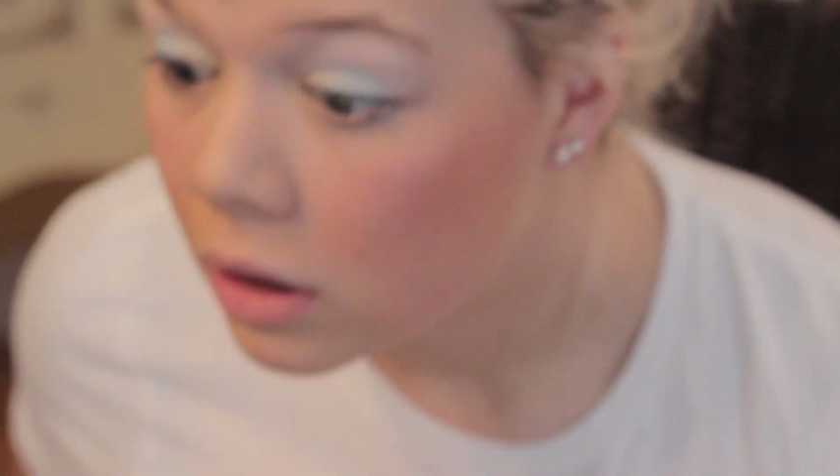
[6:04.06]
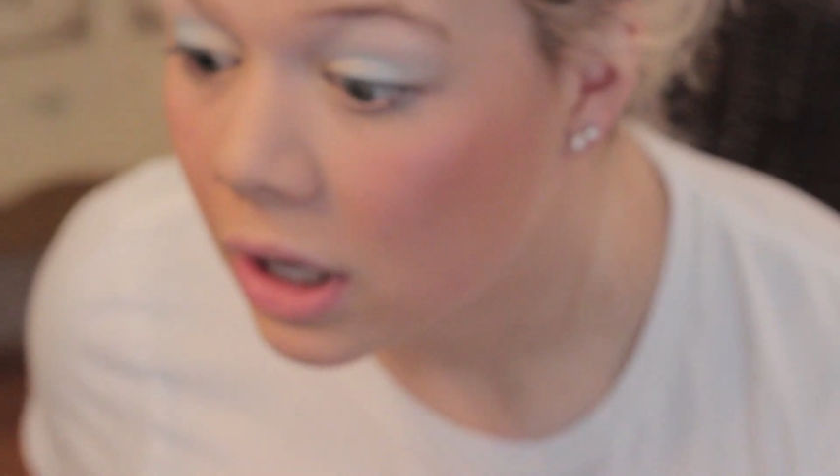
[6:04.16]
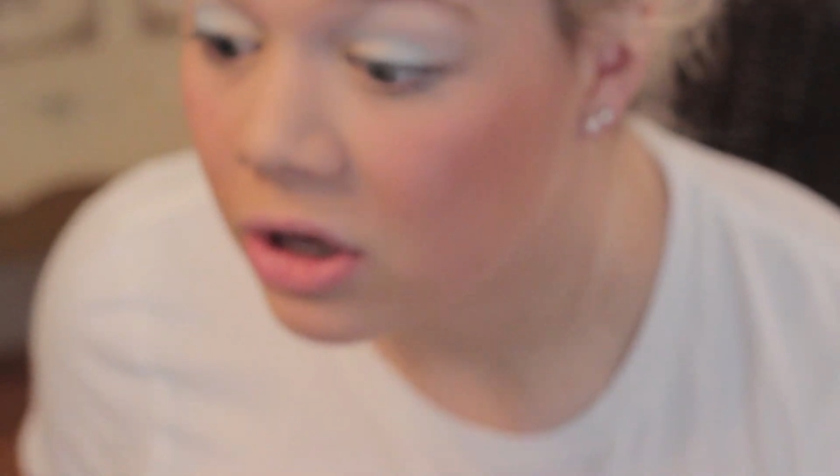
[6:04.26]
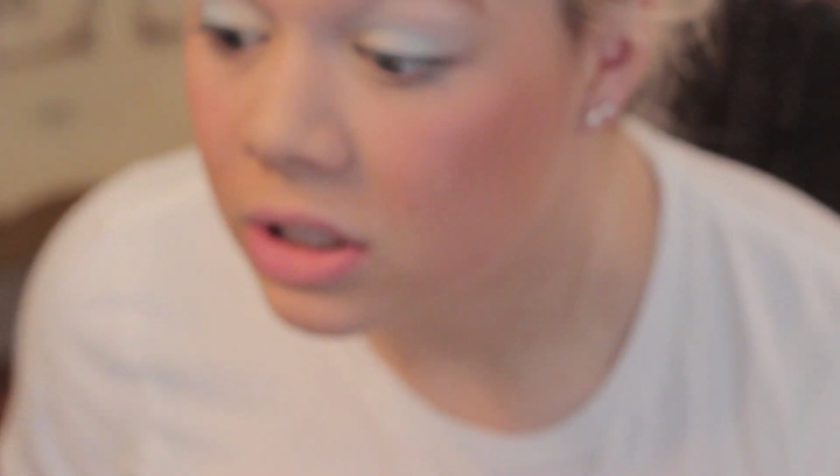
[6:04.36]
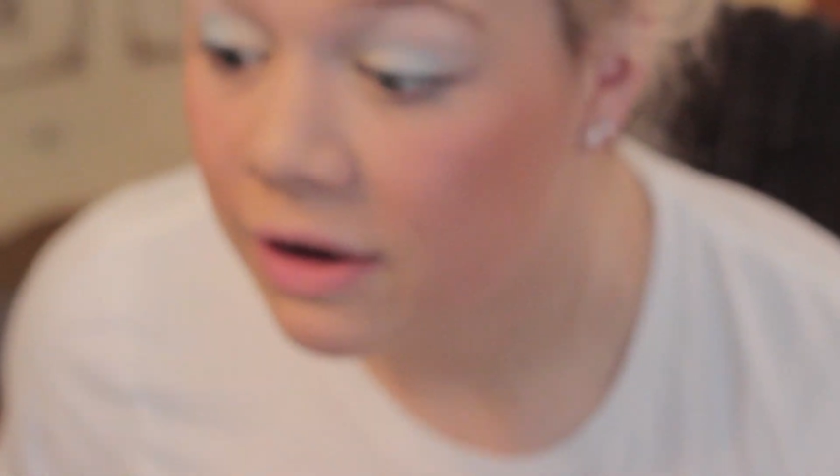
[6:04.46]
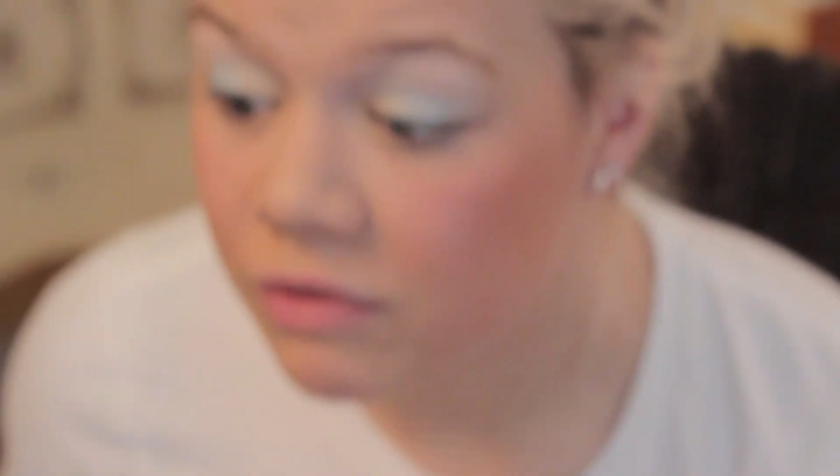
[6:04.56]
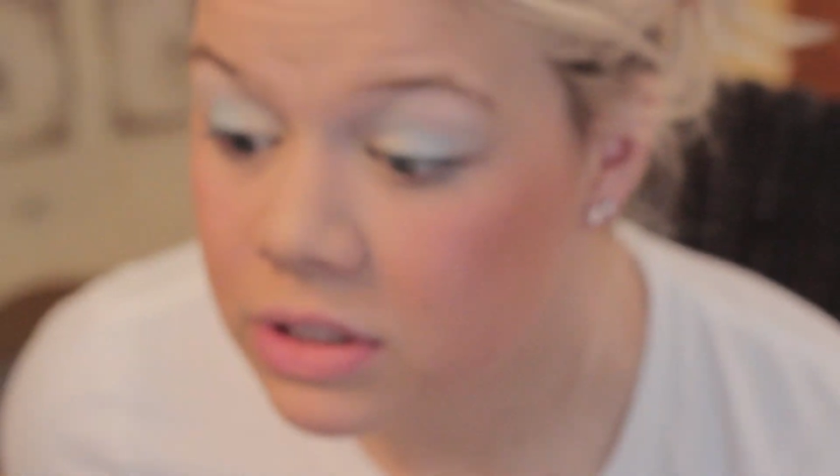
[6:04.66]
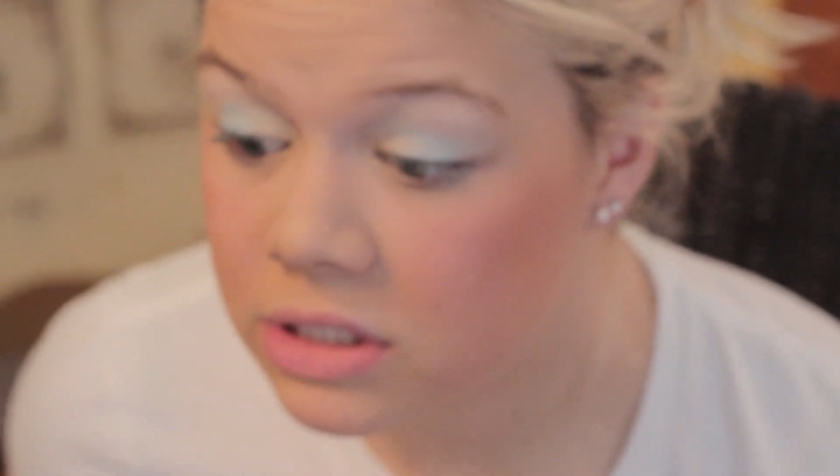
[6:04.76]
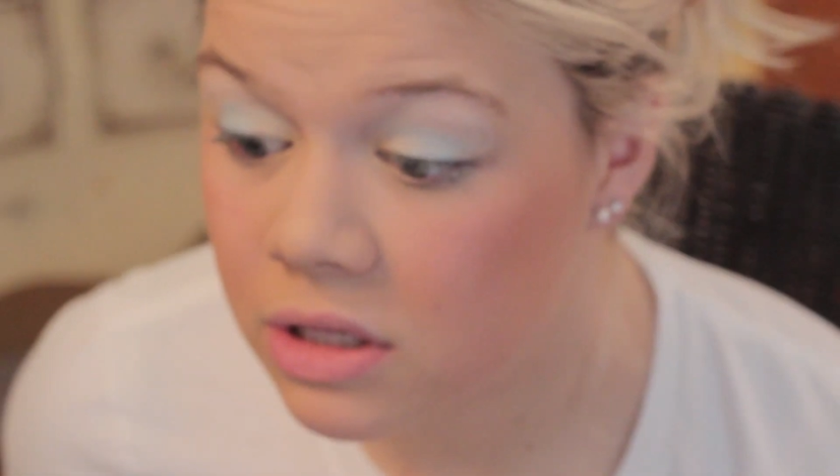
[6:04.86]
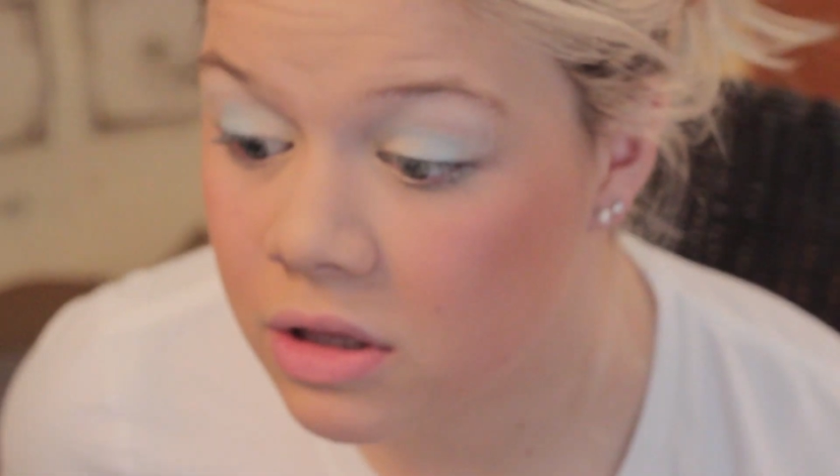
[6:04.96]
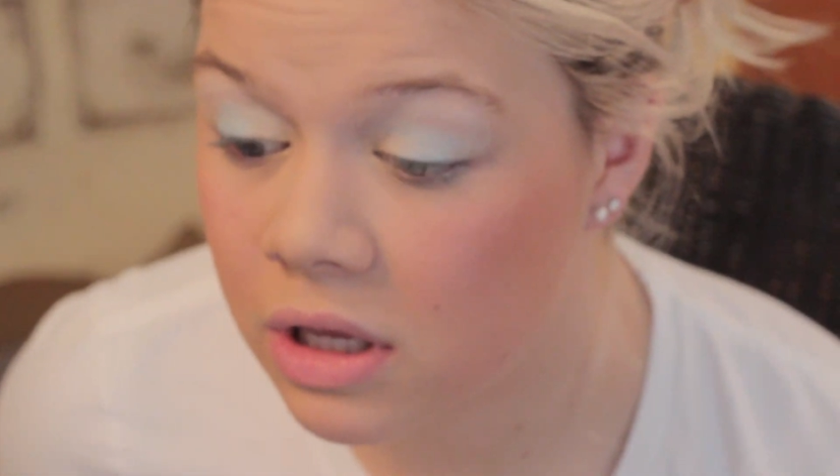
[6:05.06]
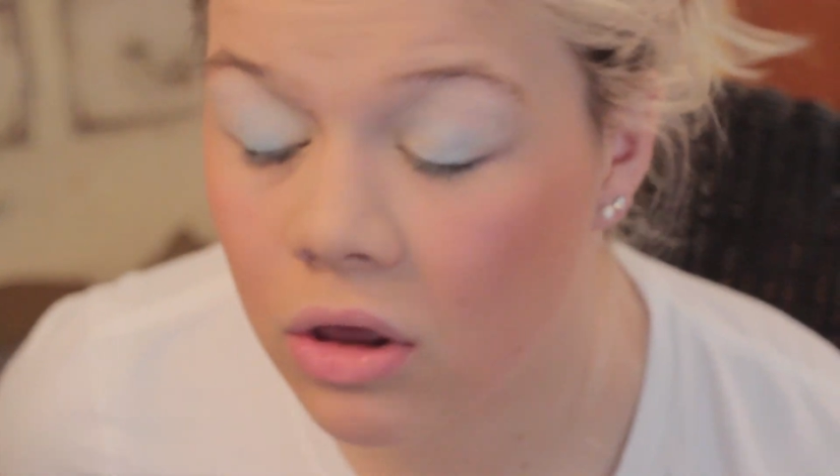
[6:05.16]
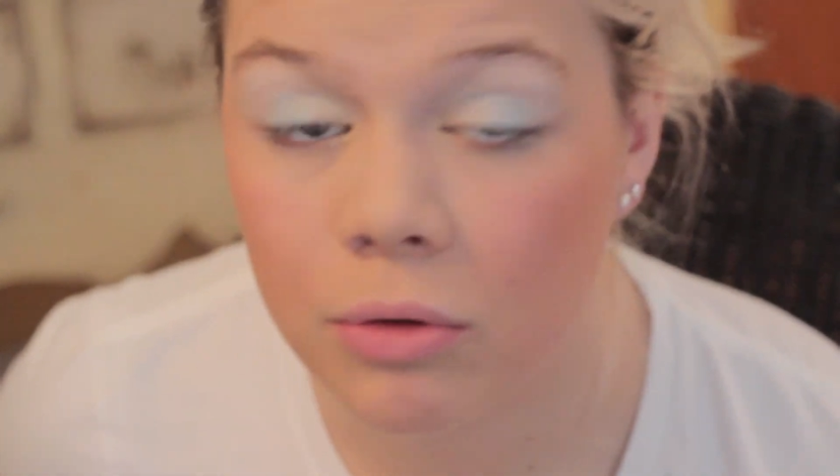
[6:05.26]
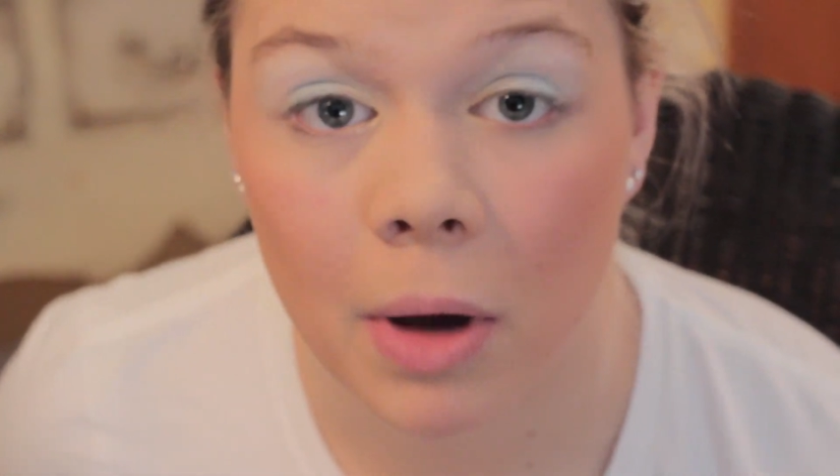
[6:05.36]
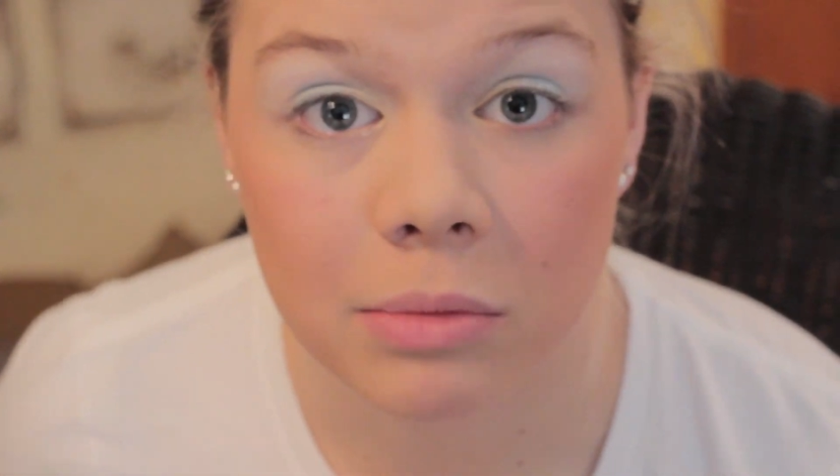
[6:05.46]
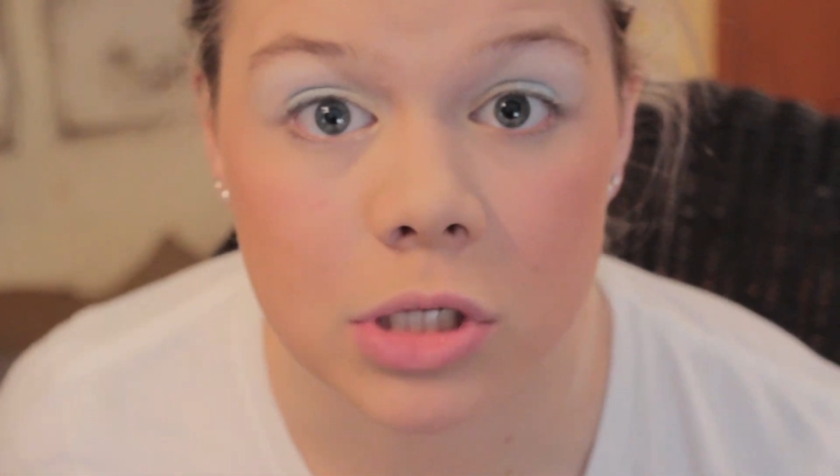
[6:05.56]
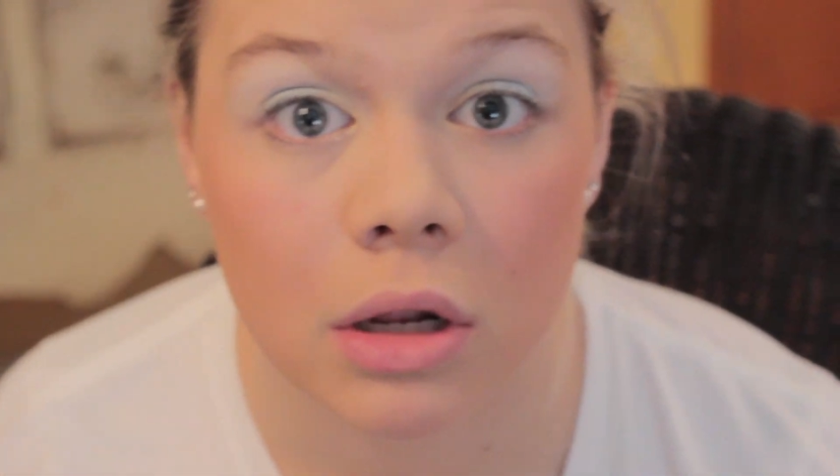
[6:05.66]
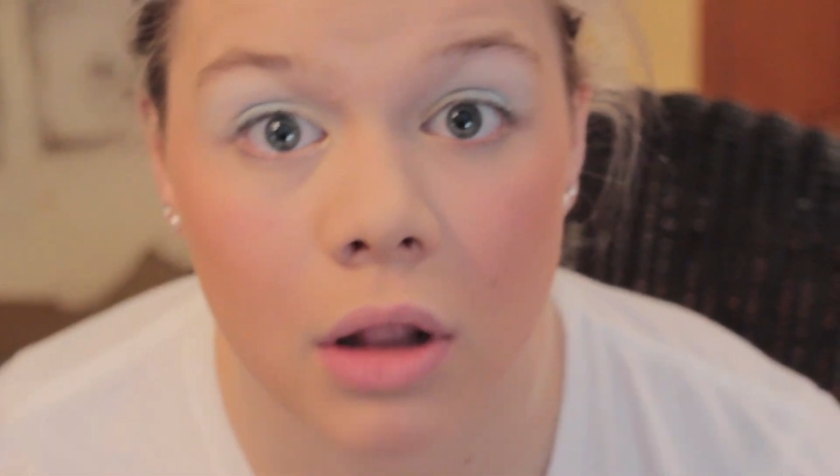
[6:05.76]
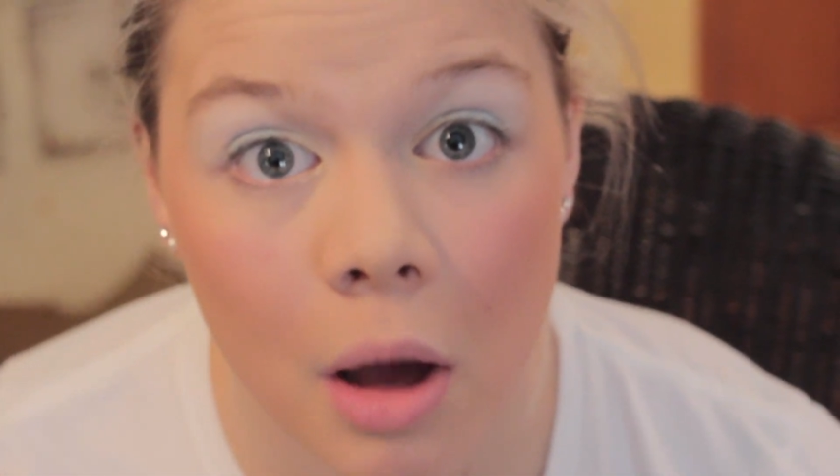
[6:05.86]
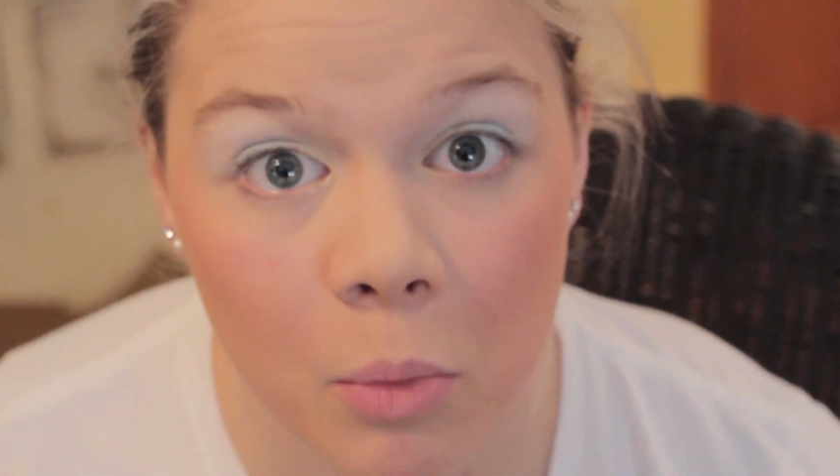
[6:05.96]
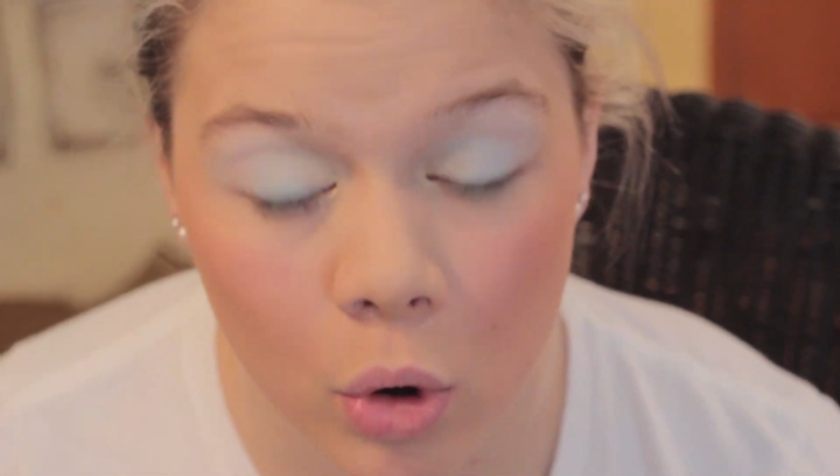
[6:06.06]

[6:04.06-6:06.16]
Now you can definitely see the yellow pops out a lot